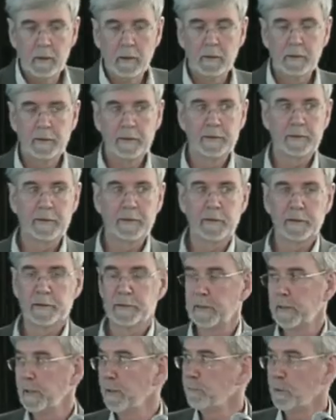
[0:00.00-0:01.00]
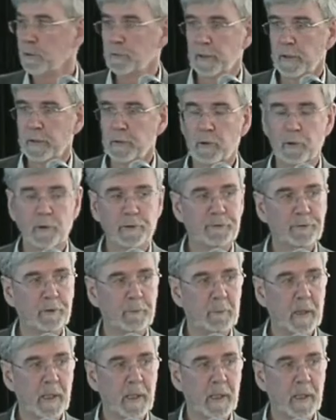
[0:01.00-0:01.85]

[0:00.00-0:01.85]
These are the sea level records from